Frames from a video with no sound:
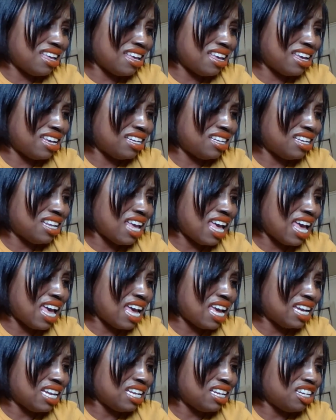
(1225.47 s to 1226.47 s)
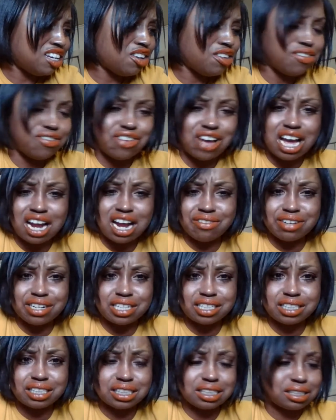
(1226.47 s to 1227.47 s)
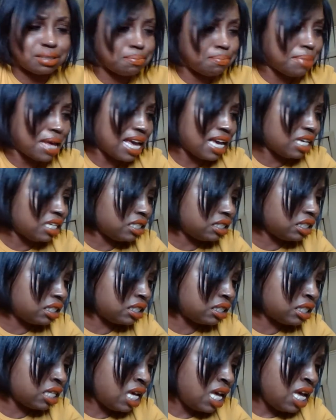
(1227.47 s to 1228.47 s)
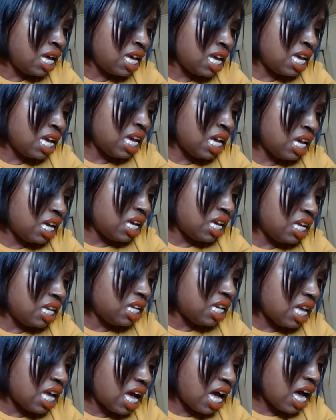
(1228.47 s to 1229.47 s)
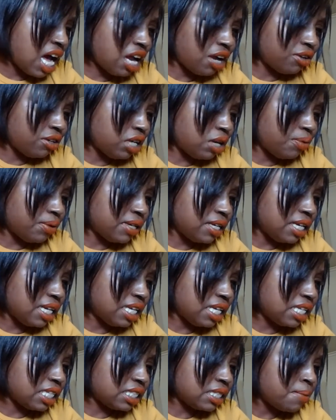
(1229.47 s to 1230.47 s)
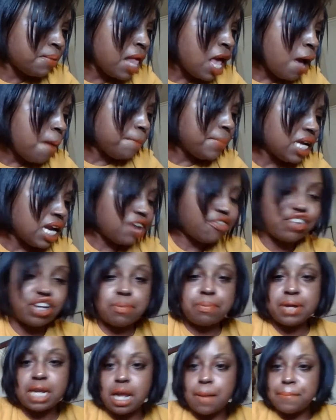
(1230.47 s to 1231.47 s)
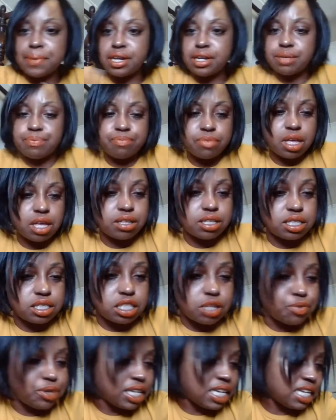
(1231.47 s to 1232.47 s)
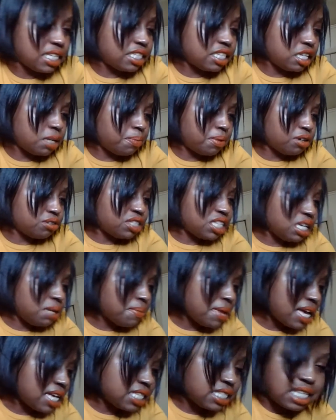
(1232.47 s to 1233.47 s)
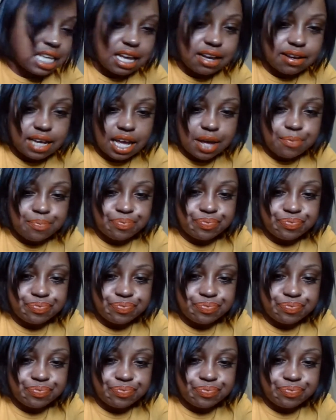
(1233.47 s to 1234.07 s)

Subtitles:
adenovirus base. And I don't know what it is, but I'm going to put up here so we can get to the protein base. Okay.